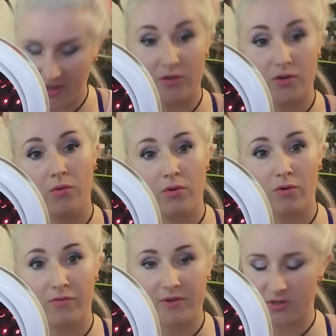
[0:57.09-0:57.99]
They don't
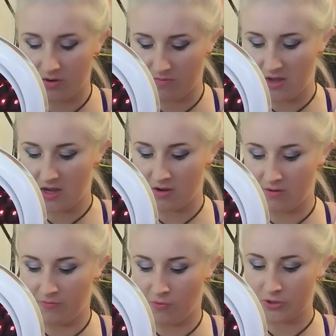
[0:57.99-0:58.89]
know if he's gonna make it,
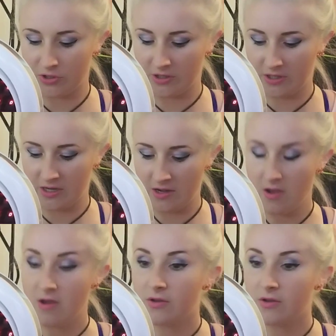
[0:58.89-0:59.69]
unfortunately.